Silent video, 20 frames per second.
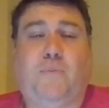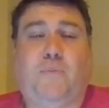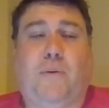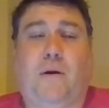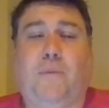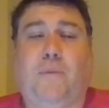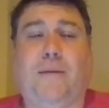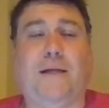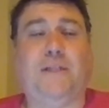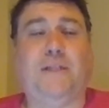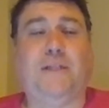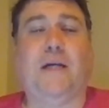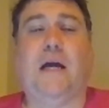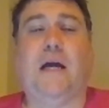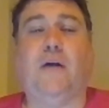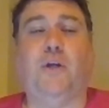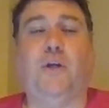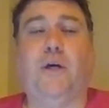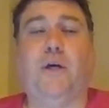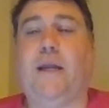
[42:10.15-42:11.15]
part of my
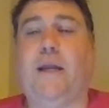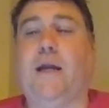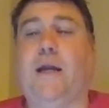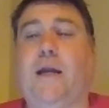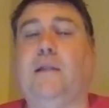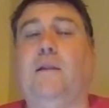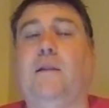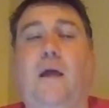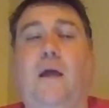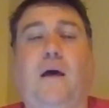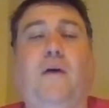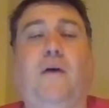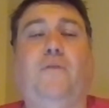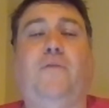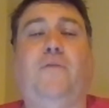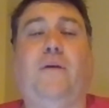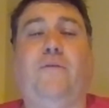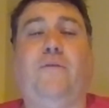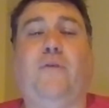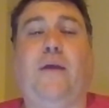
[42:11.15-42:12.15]
childhood, and I
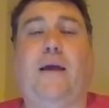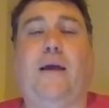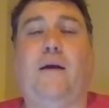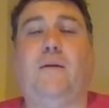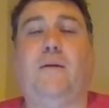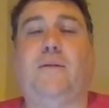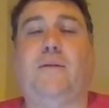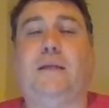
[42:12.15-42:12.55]
loved every ounce,